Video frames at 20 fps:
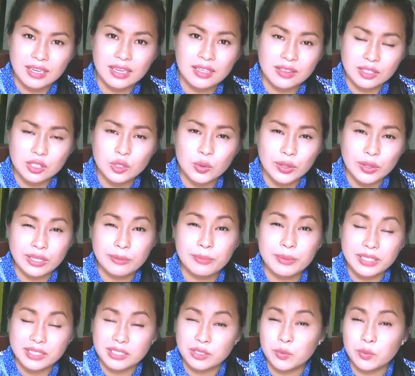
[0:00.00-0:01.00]
in the toilet
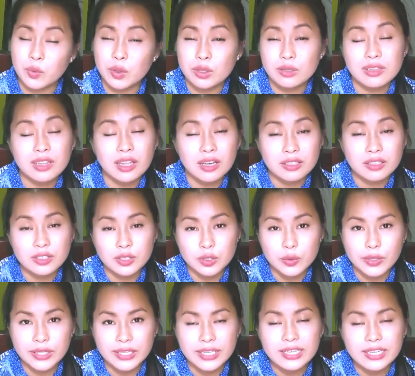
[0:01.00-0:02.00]
because it will clog the
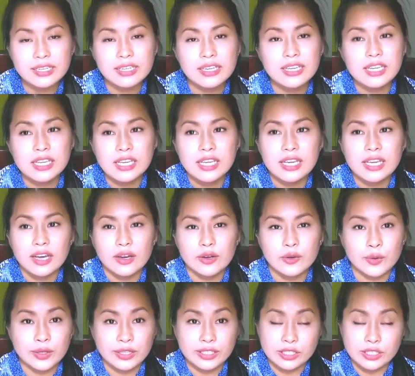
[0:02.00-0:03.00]
toilet
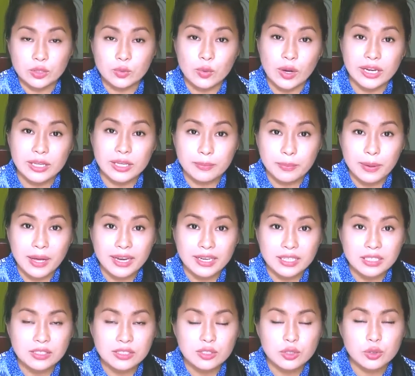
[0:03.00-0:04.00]
or the squatty
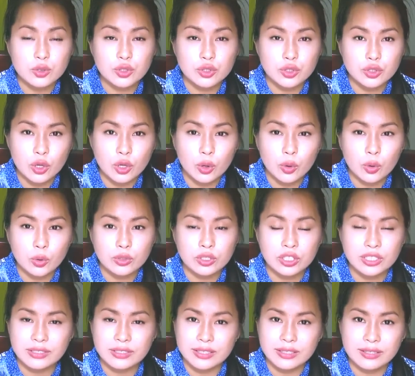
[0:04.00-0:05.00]
potties. So
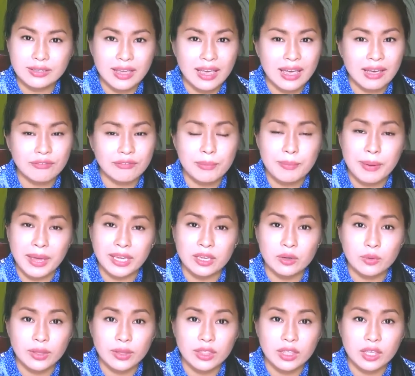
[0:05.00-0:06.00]
just have a
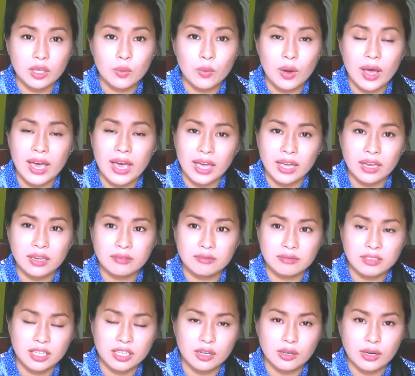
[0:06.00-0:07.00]
bag with you, and
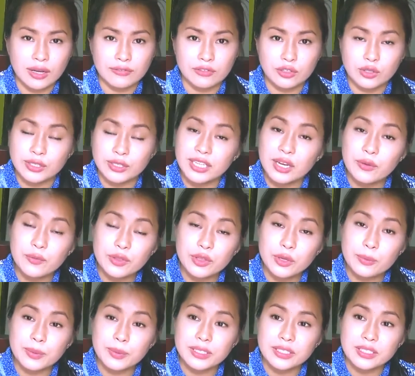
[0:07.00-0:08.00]
you know, after you're done with
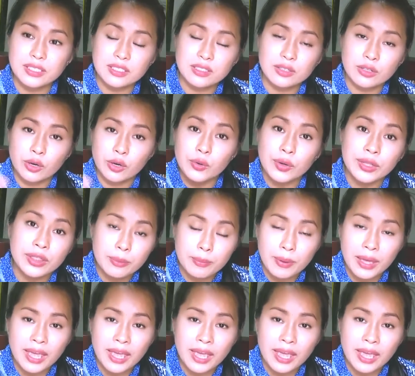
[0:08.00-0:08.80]
your business, throw it in the